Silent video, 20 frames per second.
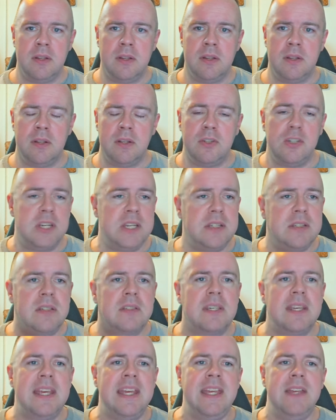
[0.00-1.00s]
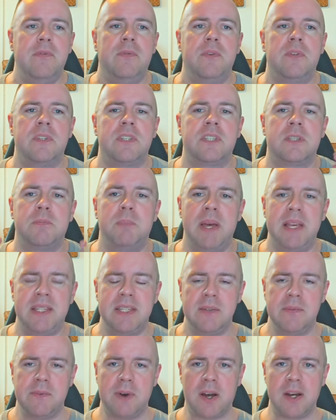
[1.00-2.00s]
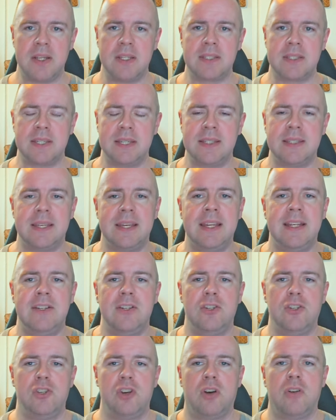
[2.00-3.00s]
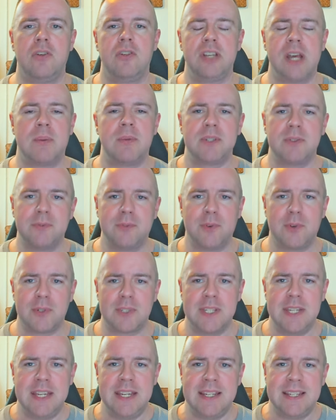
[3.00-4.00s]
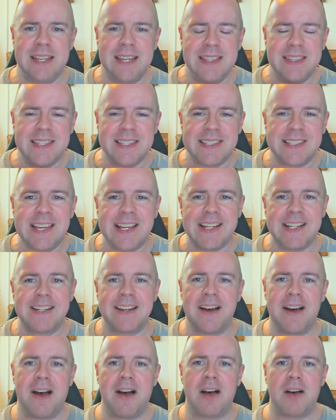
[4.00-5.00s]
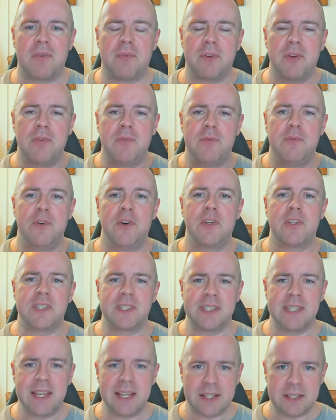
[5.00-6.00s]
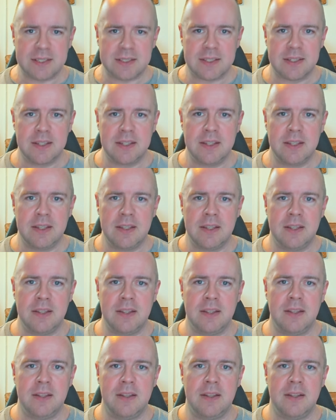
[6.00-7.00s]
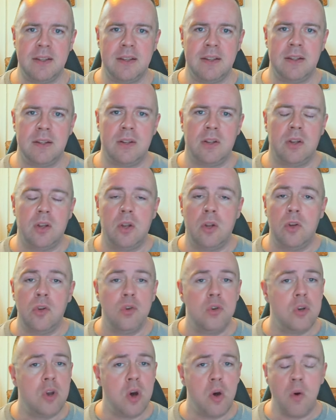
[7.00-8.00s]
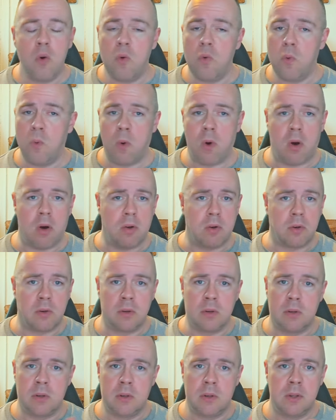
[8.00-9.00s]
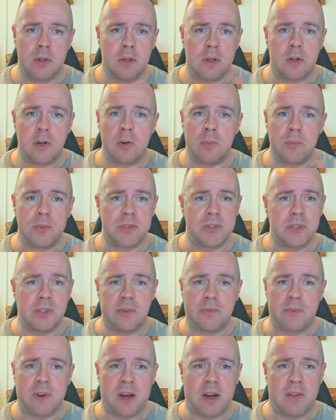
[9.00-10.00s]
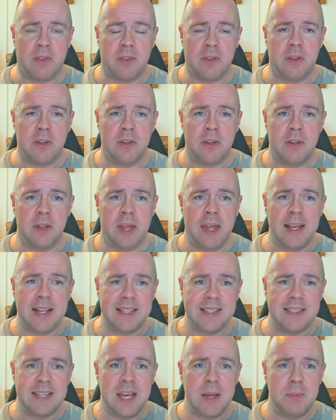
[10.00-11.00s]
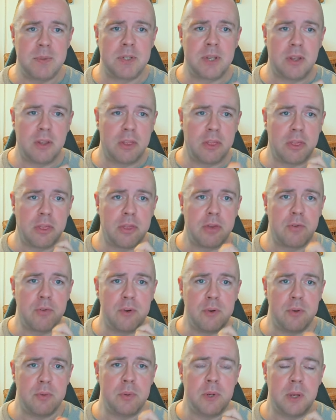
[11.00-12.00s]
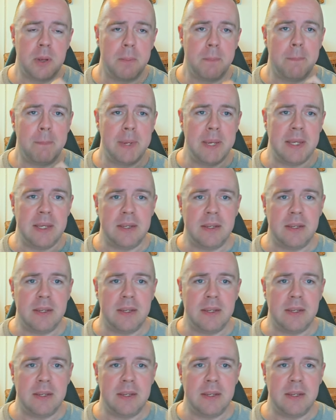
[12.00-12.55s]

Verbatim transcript: Jesus even specifies this in John chapter 14 in the second half of verse 6. No one comes to the Father except through me.